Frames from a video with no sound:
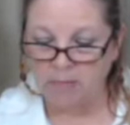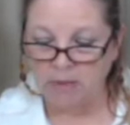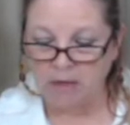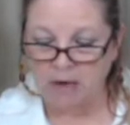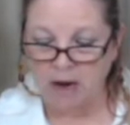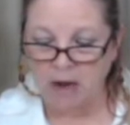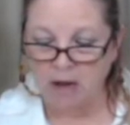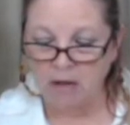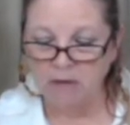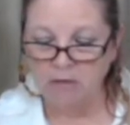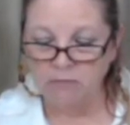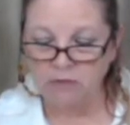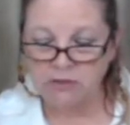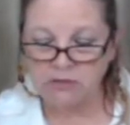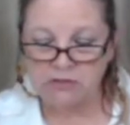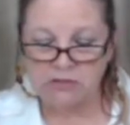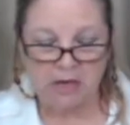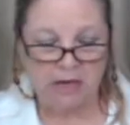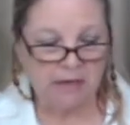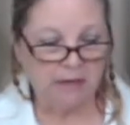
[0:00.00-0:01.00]
All of a
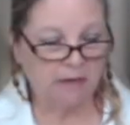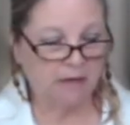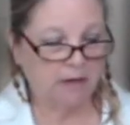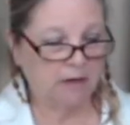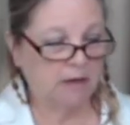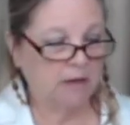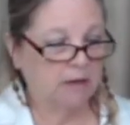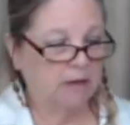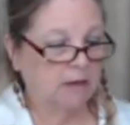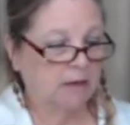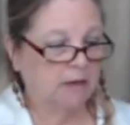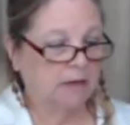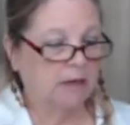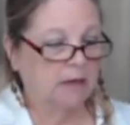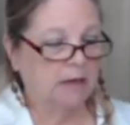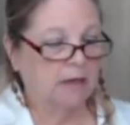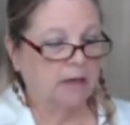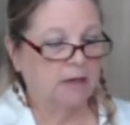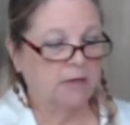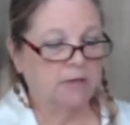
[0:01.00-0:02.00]
sudden,
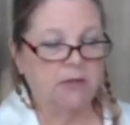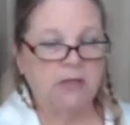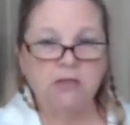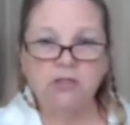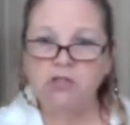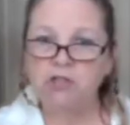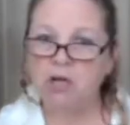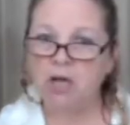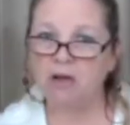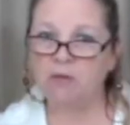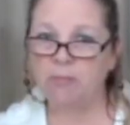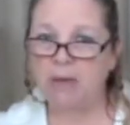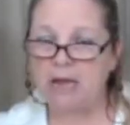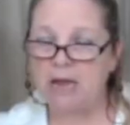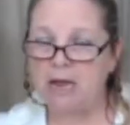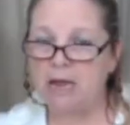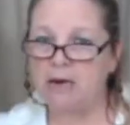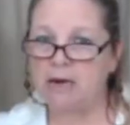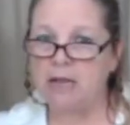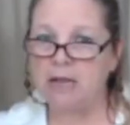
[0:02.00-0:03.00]
this young
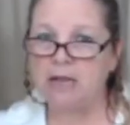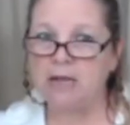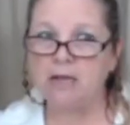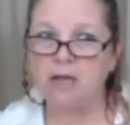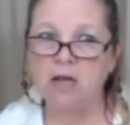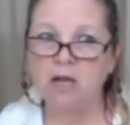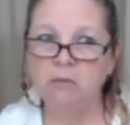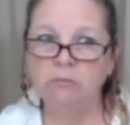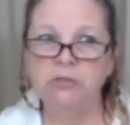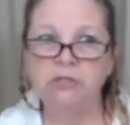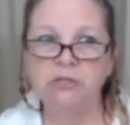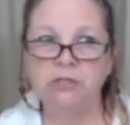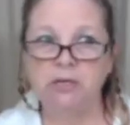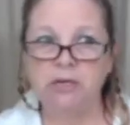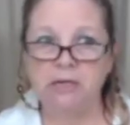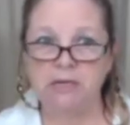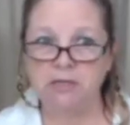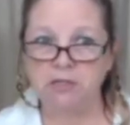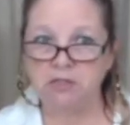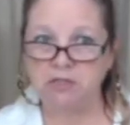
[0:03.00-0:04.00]
man, he comes to
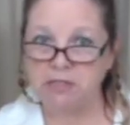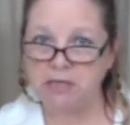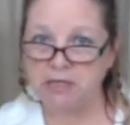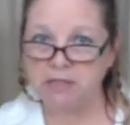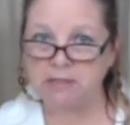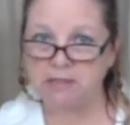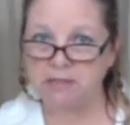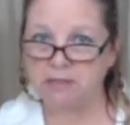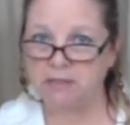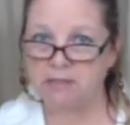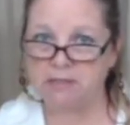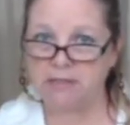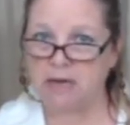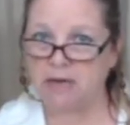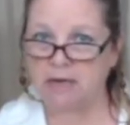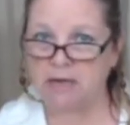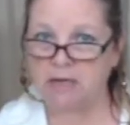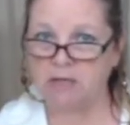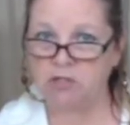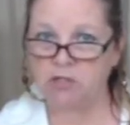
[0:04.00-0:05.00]
his senses, I
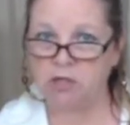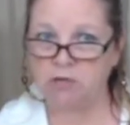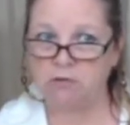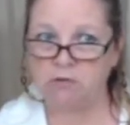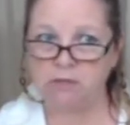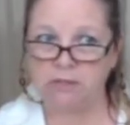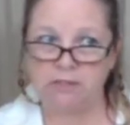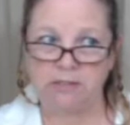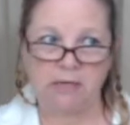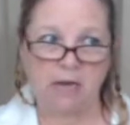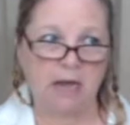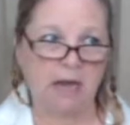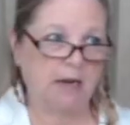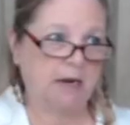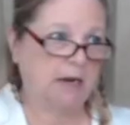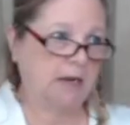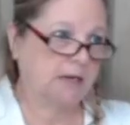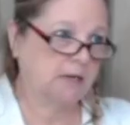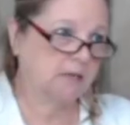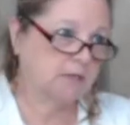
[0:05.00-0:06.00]
guess you could say,
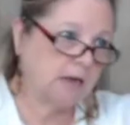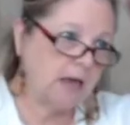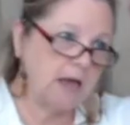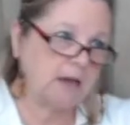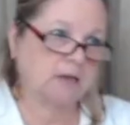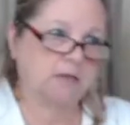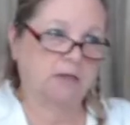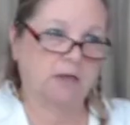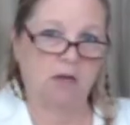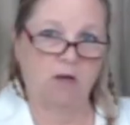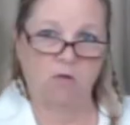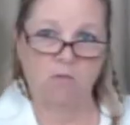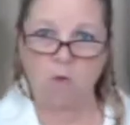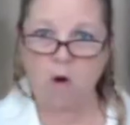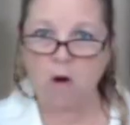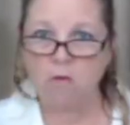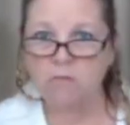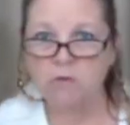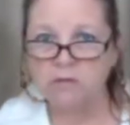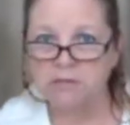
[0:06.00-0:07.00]
and he's like, duh,
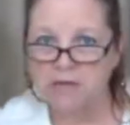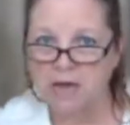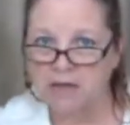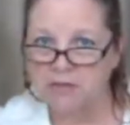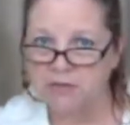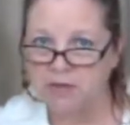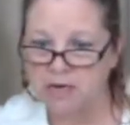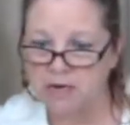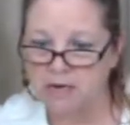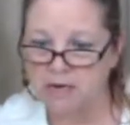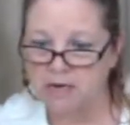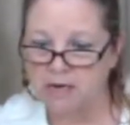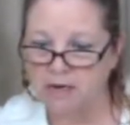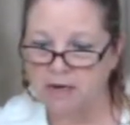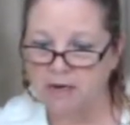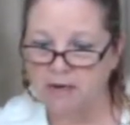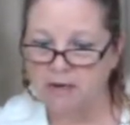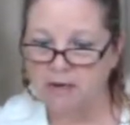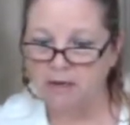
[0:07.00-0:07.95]
what was I thinking?